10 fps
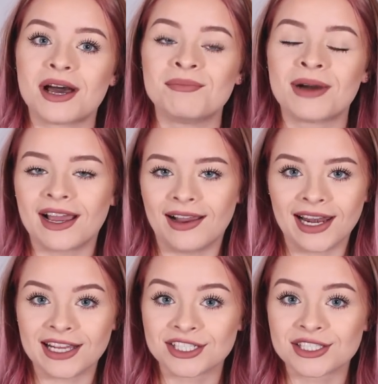Um, my
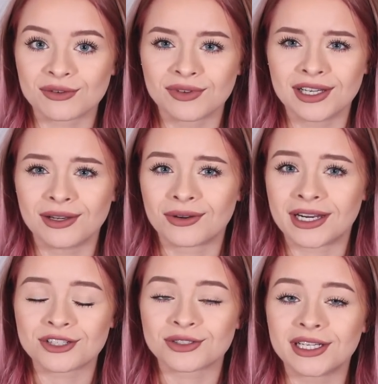eyelashes are really long
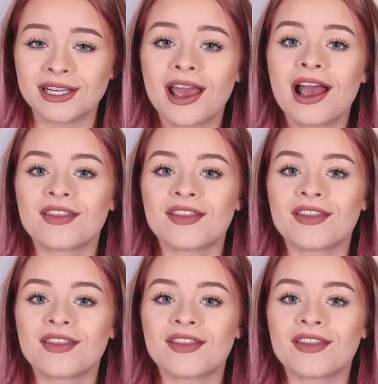naturally.